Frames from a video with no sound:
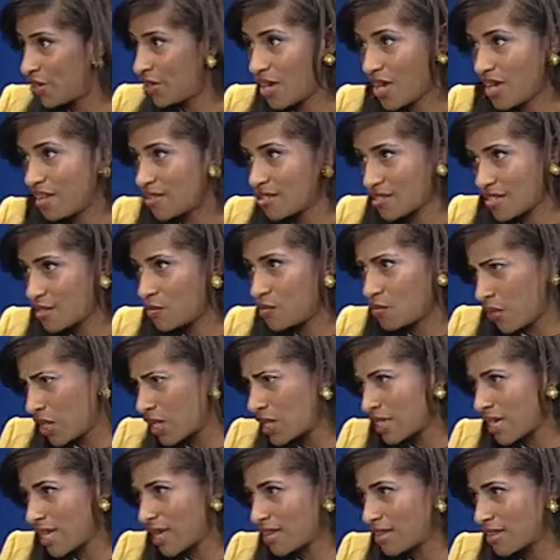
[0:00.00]
It doesn't
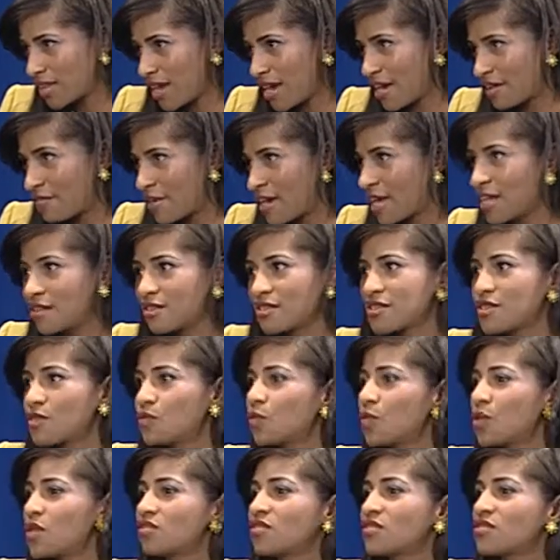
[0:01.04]
work like that, right? It doesn't
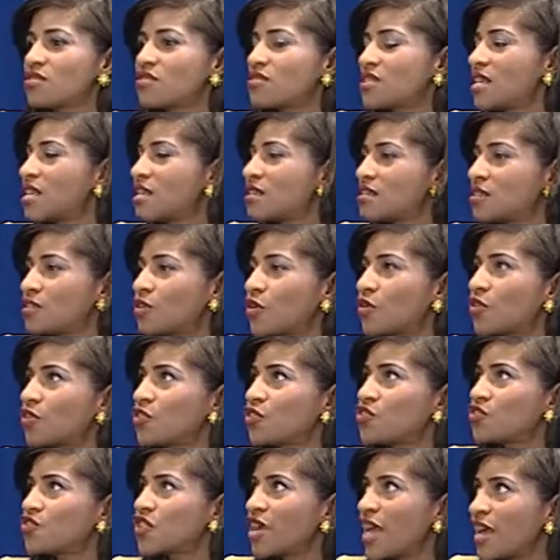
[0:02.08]
work. The
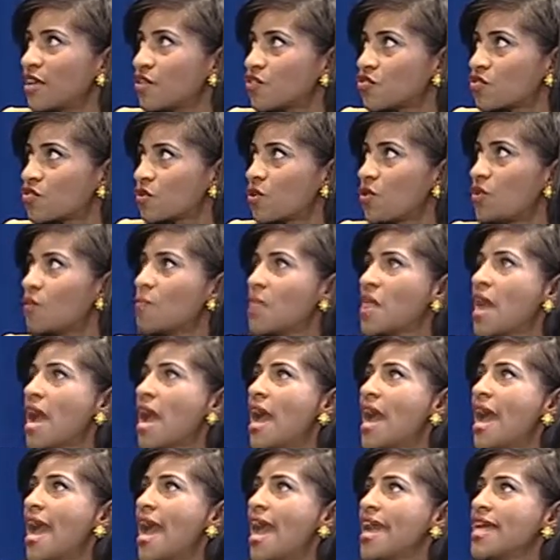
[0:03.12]
schedule
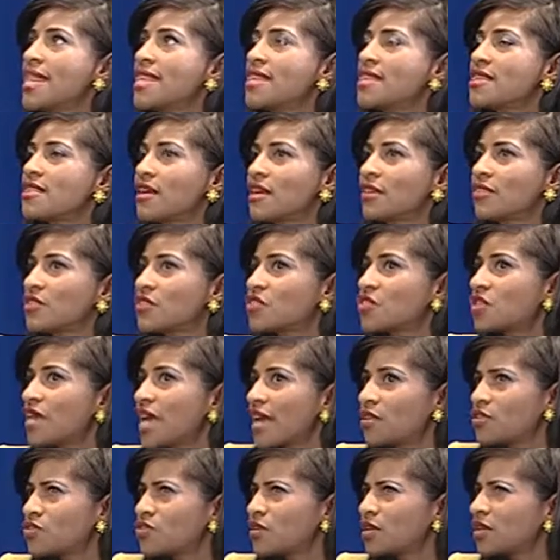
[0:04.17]
and the
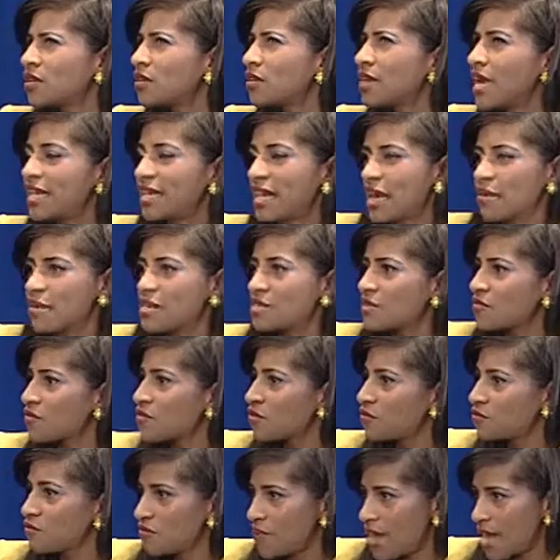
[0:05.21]
schedule and the dynamics of
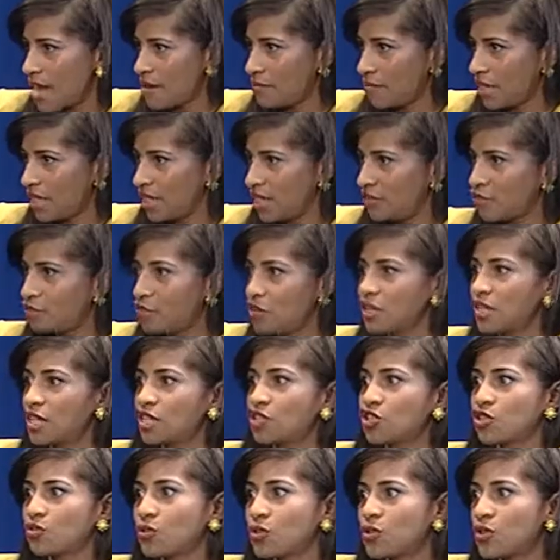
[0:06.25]
the family for an
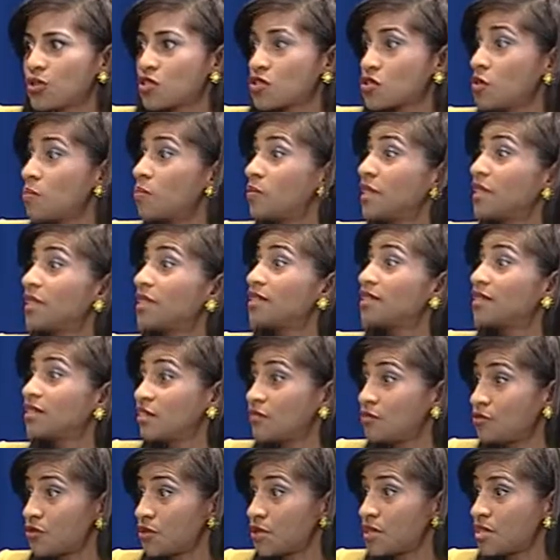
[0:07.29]
entrepreneur is completely
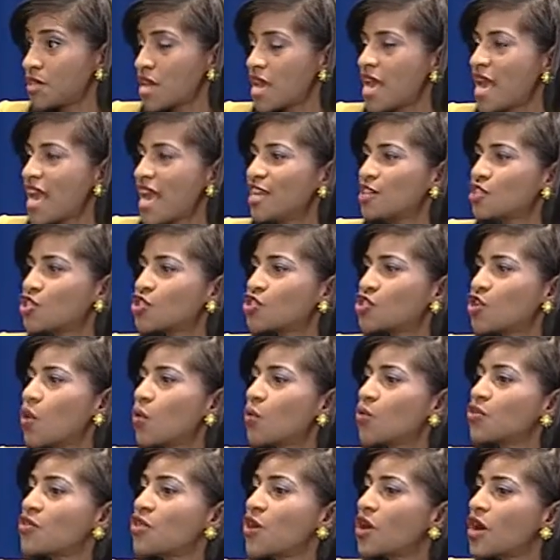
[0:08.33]
different. And
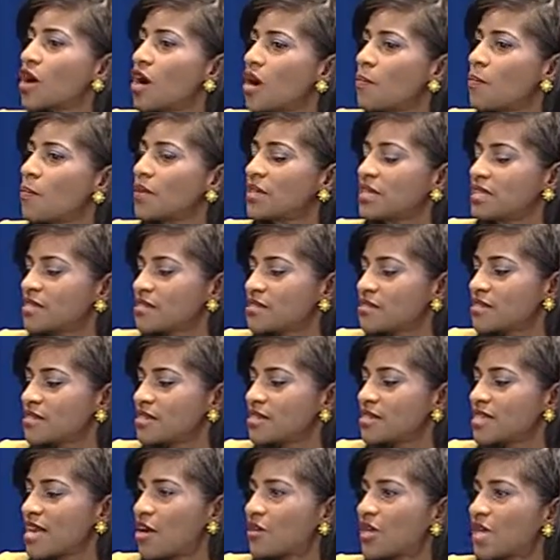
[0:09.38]
so the couple needs to
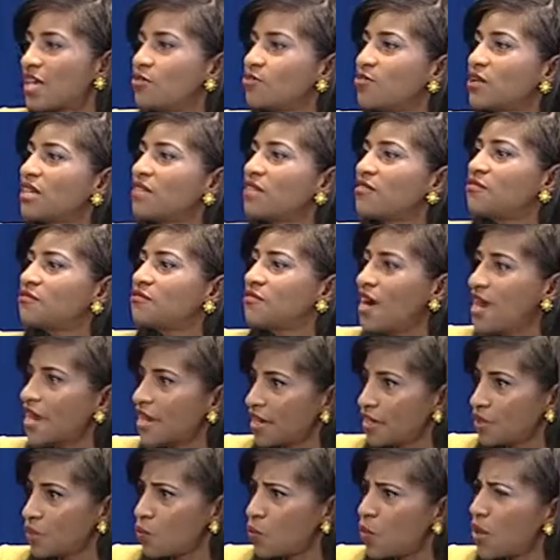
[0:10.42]
sit down and
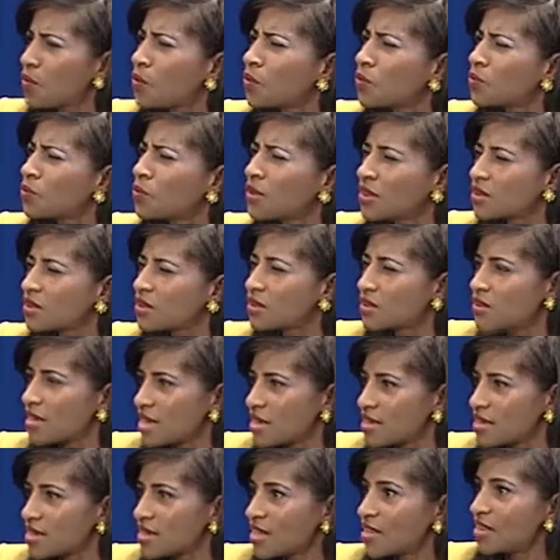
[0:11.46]
redefine what would be the
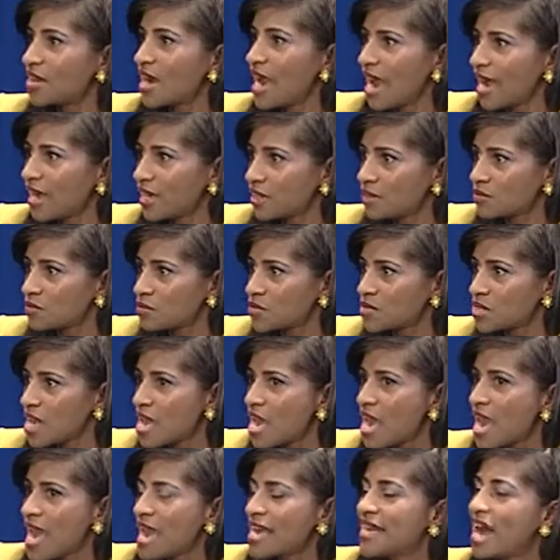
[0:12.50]
things and the items
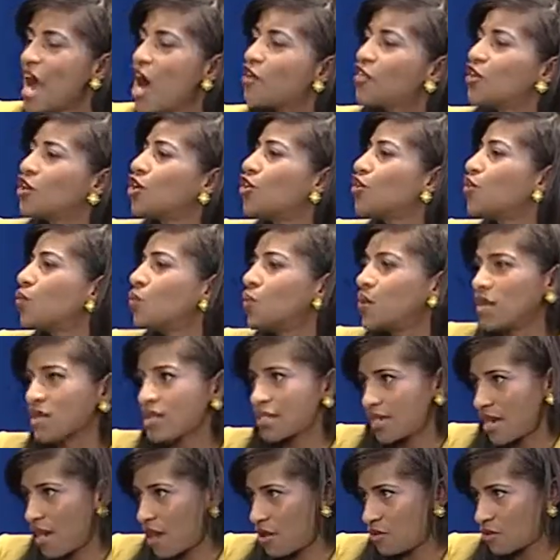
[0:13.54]
and how they're going to work
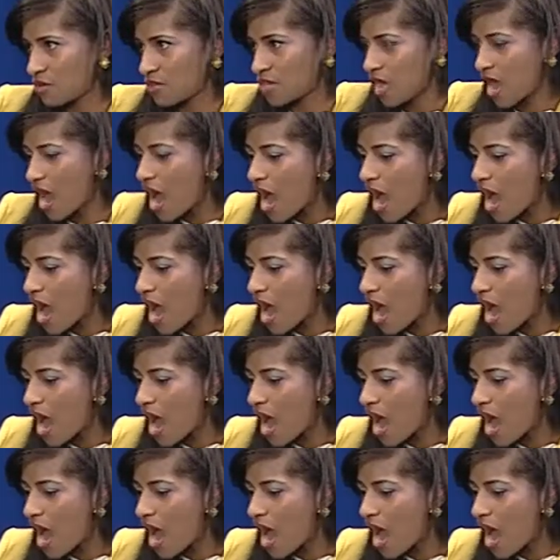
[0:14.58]
it out.